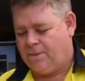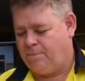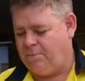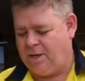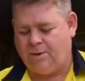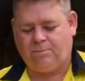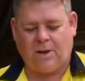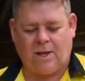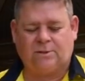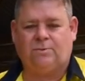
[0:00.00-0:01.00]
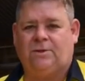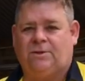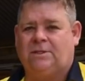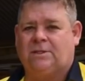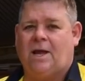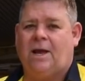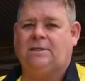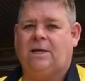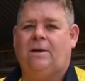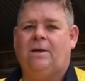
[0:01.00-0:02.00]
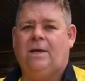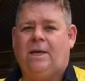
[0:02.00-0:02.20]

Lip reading: The big plus with this laser